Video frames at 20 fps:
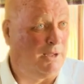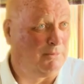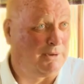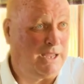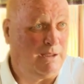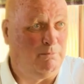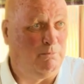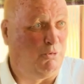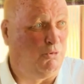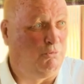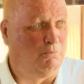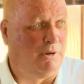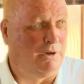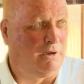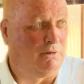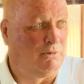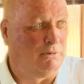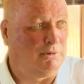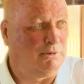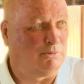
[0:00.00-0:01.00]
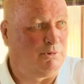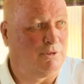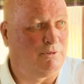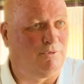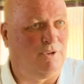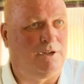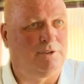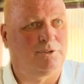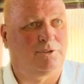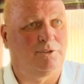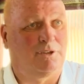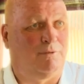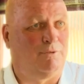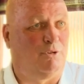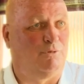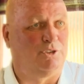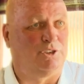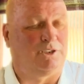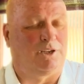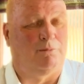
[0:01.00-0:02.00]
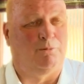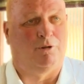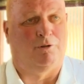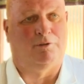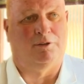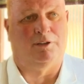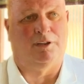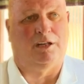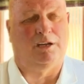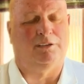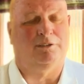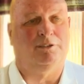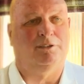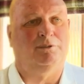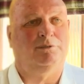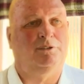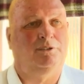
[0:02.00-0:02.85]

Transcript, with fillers: am getting booed by all the Ipswich fans because yeah. I've obviously come over like to,